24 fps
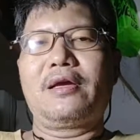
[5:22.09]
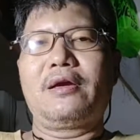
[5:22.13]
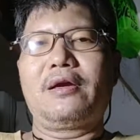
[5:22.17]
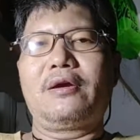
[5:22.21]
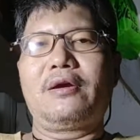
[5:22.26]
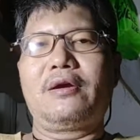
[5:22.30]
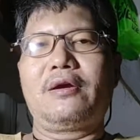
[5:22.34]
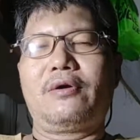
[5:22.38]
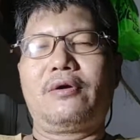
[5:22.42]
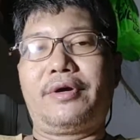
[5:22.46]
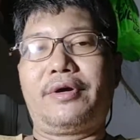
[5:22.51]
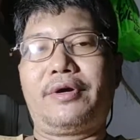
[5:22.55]

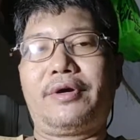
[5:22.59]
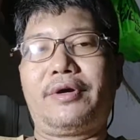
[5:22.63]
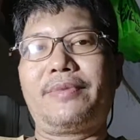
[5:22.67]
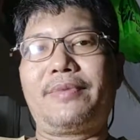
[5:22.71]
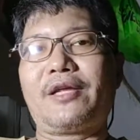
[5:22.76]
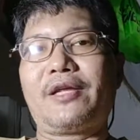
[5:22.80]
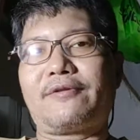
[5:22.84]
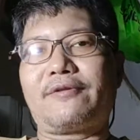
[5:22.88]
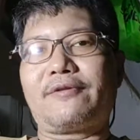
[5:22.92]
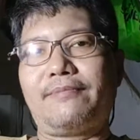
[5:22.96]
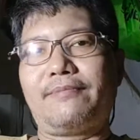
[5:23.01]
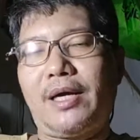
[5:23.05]
or the
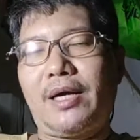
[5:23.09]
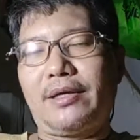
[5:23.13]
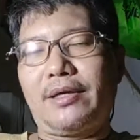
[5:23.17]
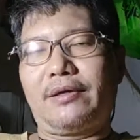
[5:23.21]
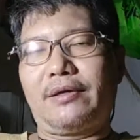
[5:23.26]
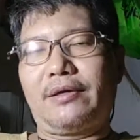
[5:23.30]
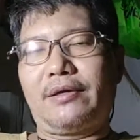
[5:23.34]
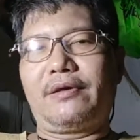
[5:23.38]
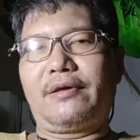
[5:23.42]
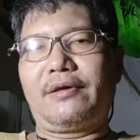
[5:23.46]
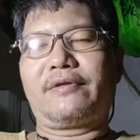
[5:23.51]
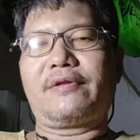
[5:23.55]
Minasbad
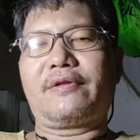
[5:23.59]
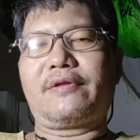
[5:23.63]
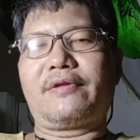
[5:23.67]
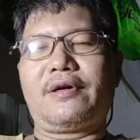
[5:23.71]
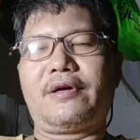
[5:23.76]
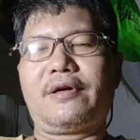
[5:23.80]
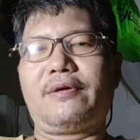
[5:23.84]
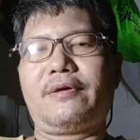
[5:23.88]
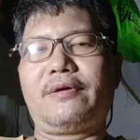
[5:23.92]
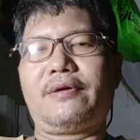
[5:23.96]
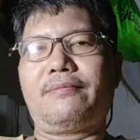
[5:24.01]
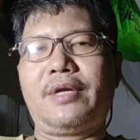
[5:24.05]
is a
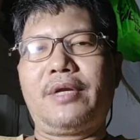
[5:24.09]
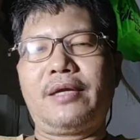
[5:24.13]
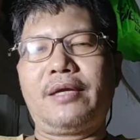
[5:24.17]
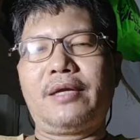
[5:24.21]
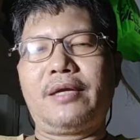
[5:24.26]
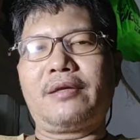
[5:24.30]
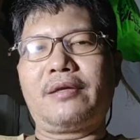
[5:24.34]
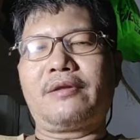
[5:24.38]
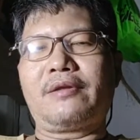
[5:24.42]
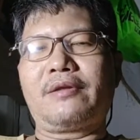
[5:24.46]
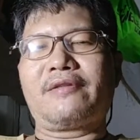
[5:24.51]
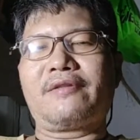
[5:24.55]
blade that
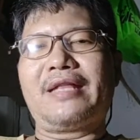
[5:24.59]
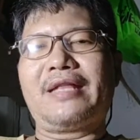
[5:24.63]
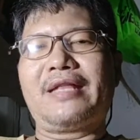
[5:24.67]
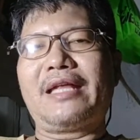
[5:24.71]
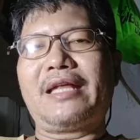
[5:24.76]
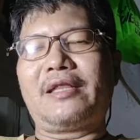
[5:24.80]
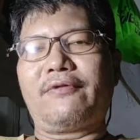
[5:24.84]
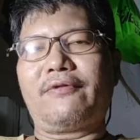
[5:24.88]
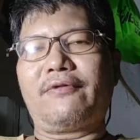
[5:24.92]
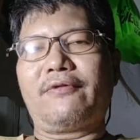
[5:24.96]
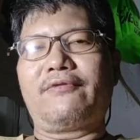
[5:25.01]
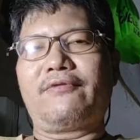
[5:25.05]
is
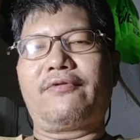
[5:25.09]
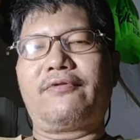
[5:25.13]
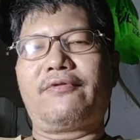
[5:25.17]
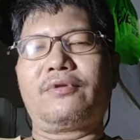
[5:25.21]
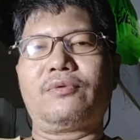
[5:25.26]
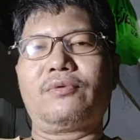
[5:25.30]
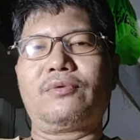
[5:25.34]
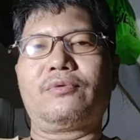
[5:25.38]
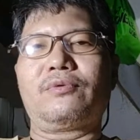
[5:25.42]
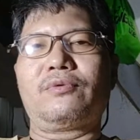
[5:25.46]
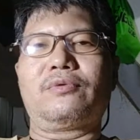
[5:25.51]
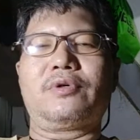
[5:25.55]
native
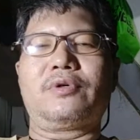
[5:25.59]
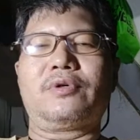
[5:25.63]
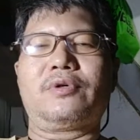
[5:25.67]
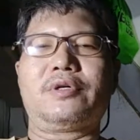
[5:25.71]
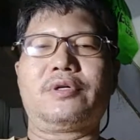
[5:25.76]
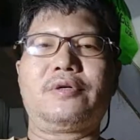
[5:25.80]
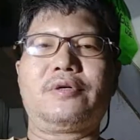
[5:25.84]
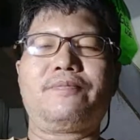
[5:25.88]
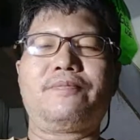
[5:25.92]
to